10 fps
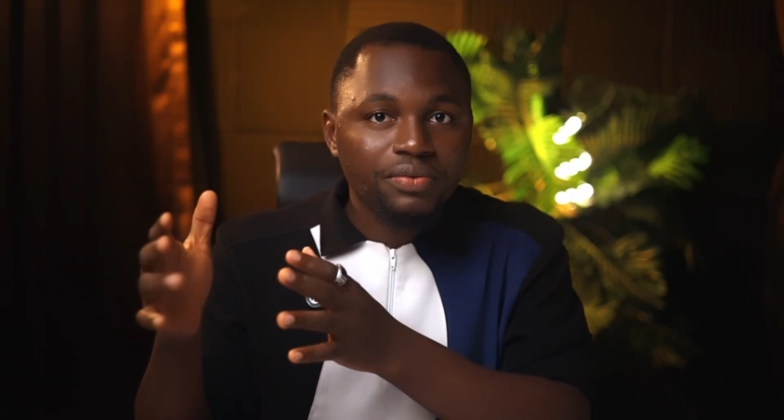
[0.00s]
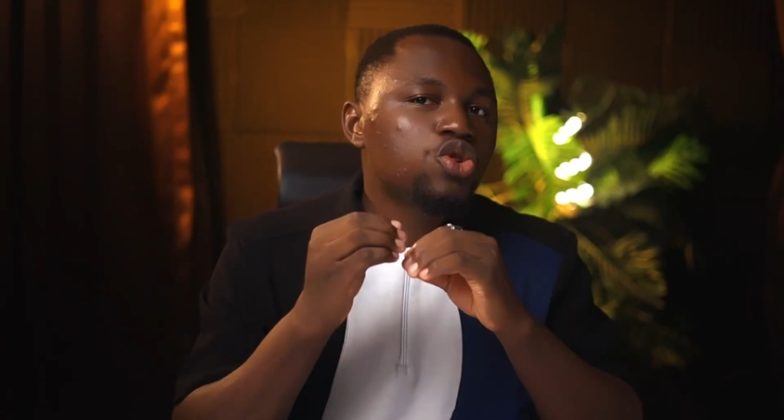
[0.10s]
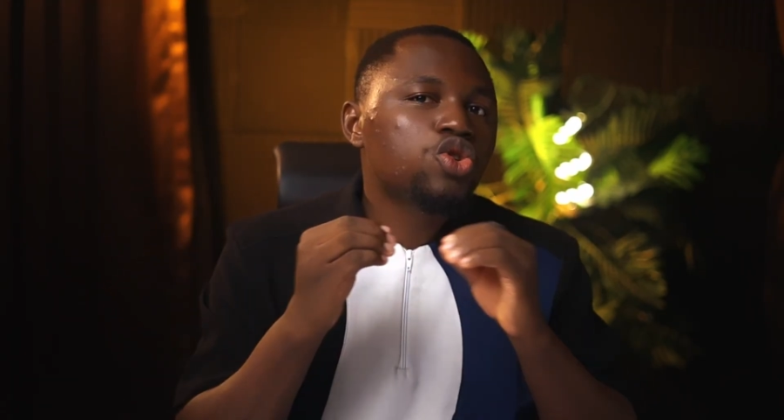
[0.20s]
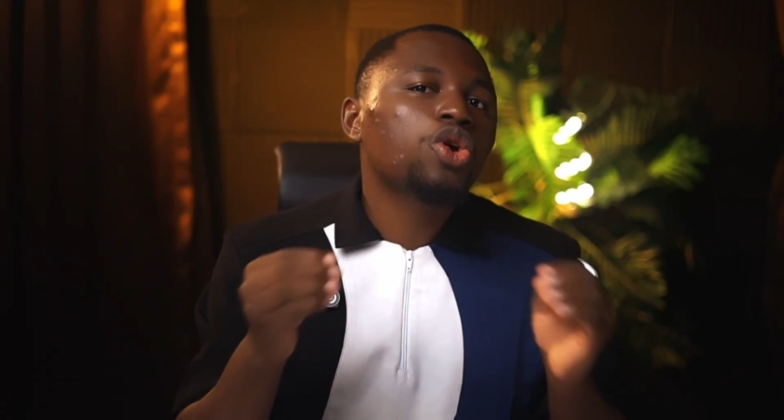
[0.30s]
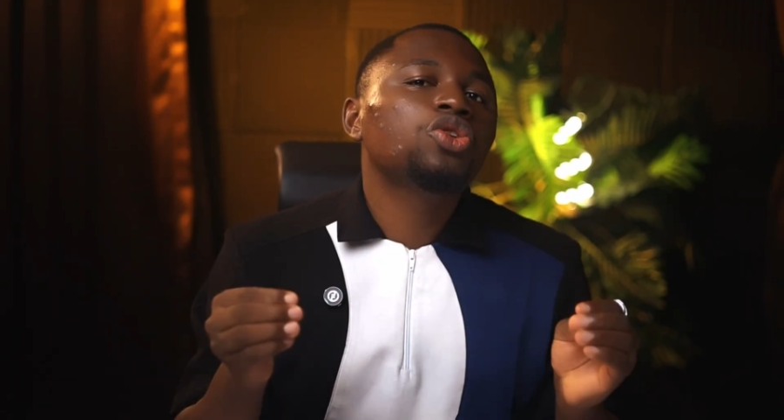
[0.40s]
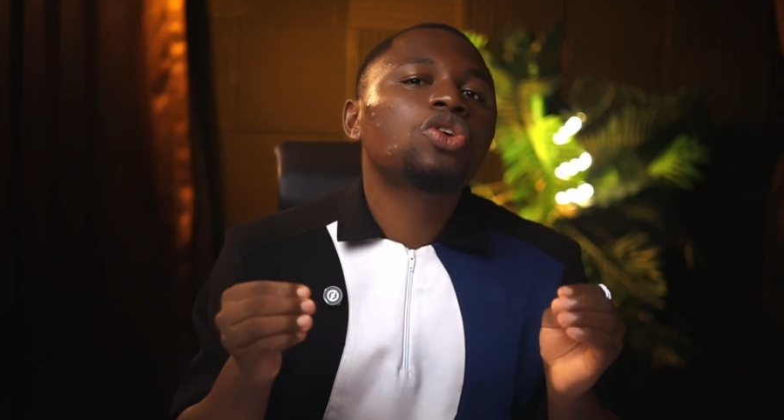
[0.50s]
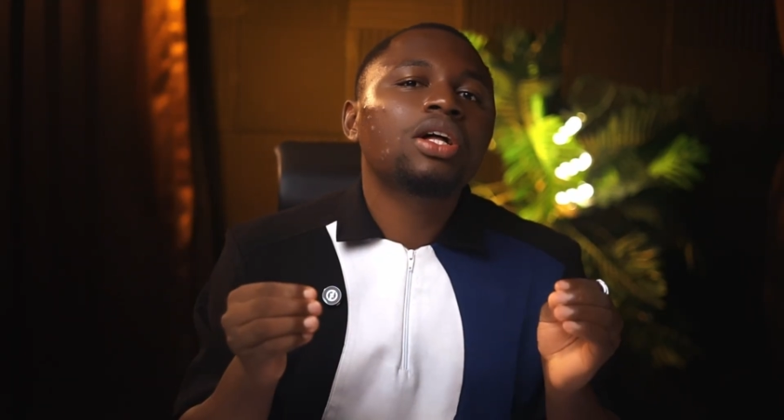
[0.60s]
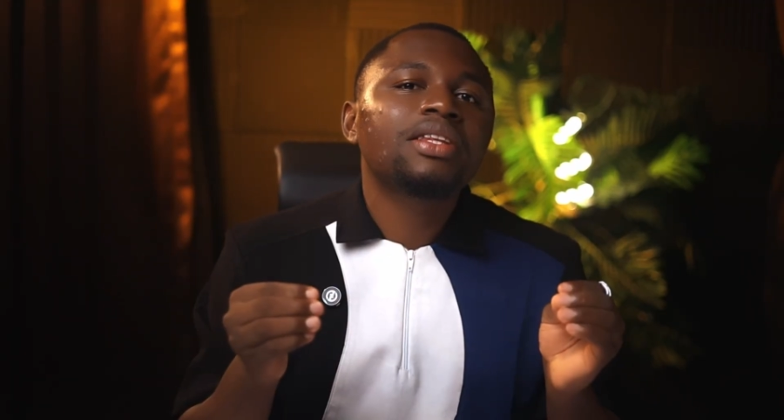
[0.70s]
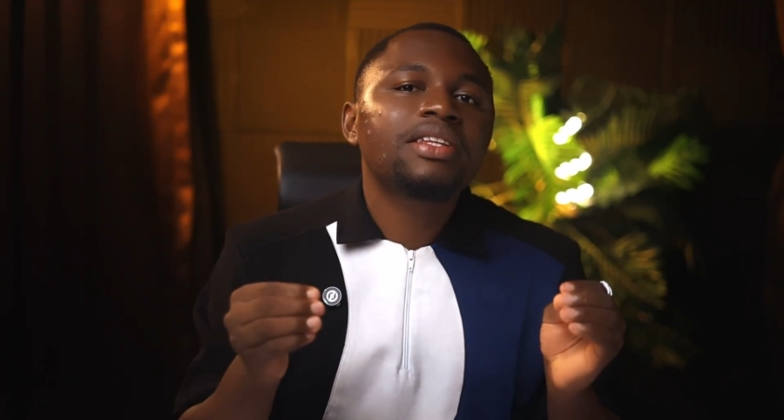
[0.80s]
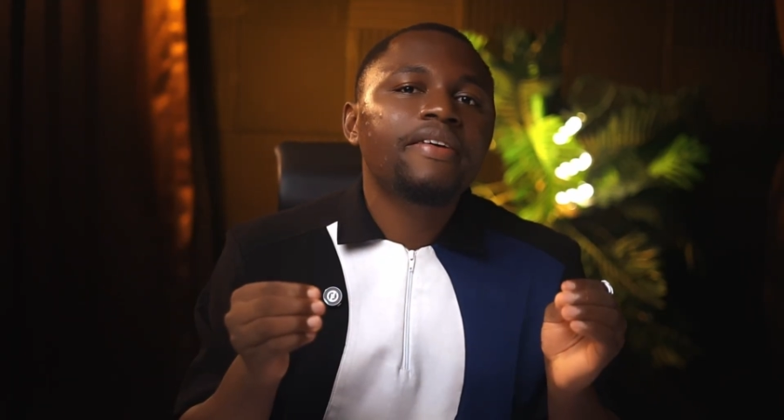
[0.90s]
So you do
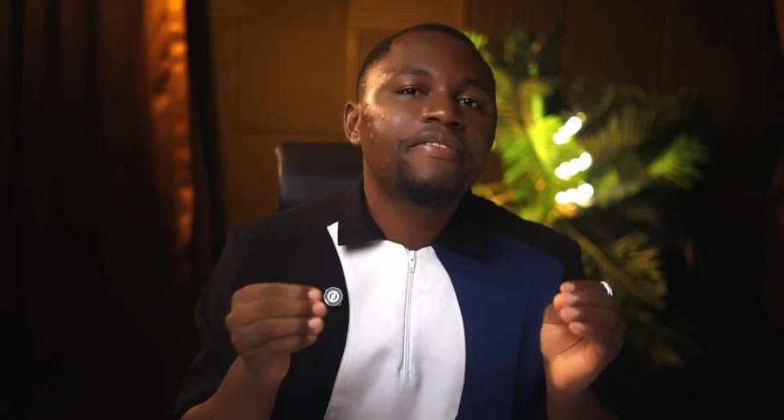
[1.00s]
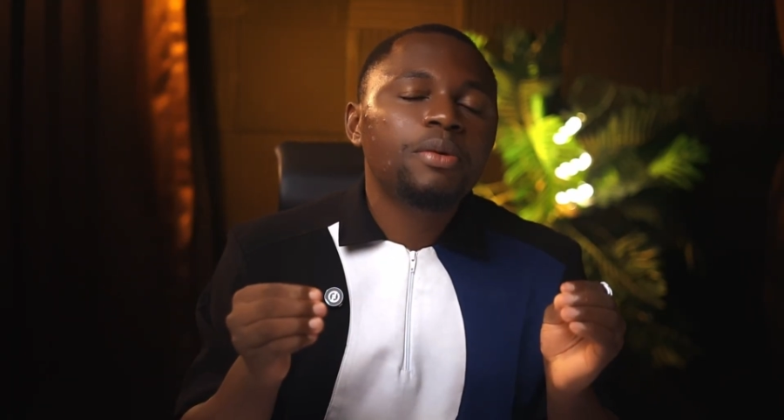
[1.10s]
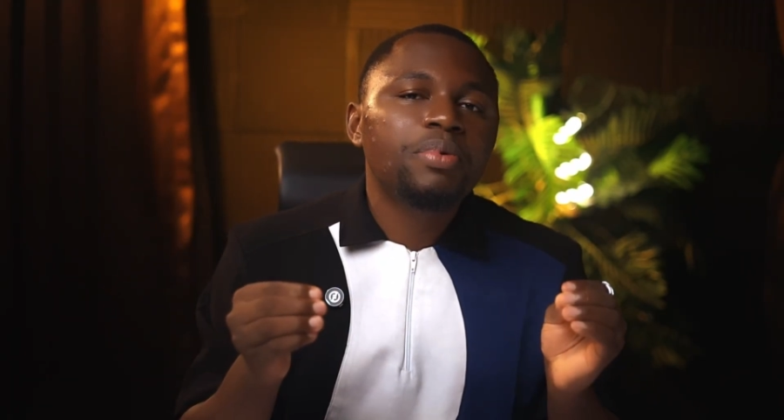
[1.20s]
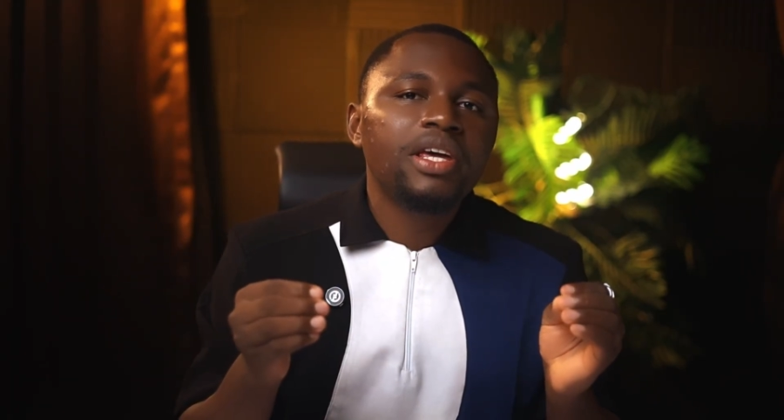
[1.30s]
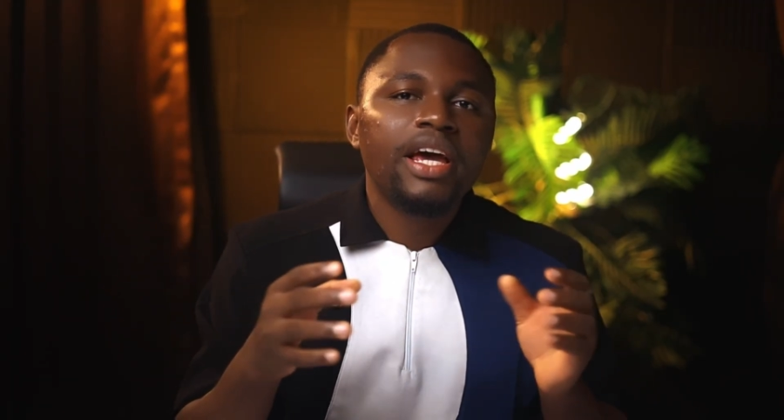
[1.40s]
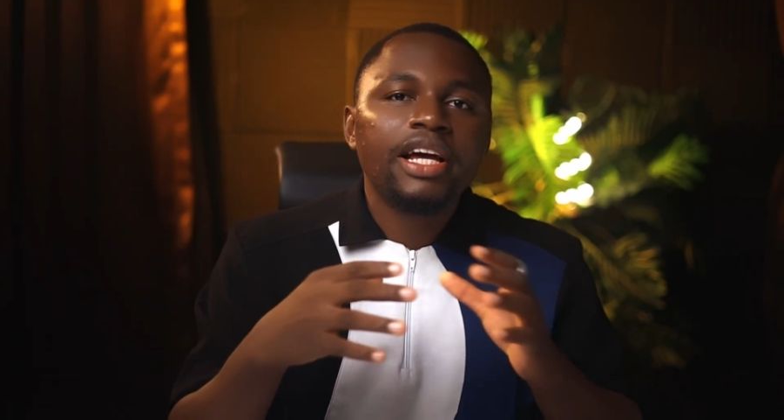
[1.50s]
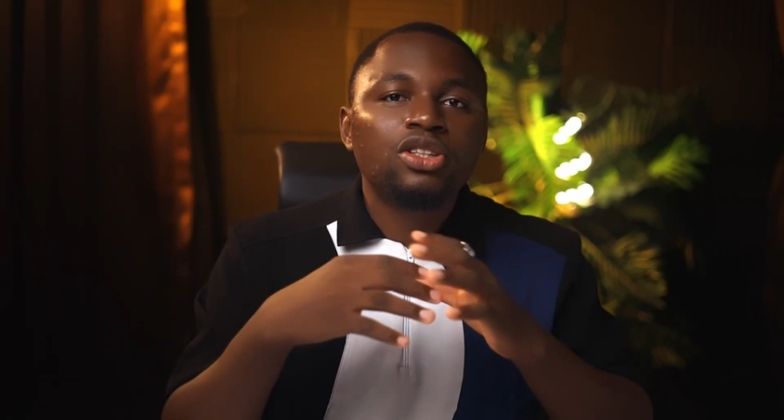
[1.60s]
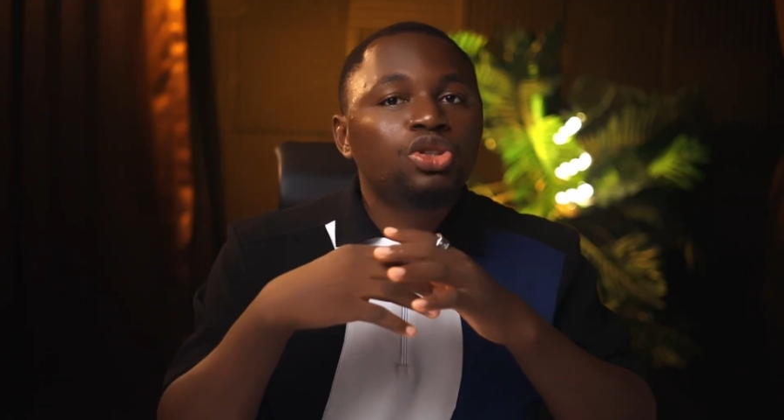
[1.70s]
not need a VPN,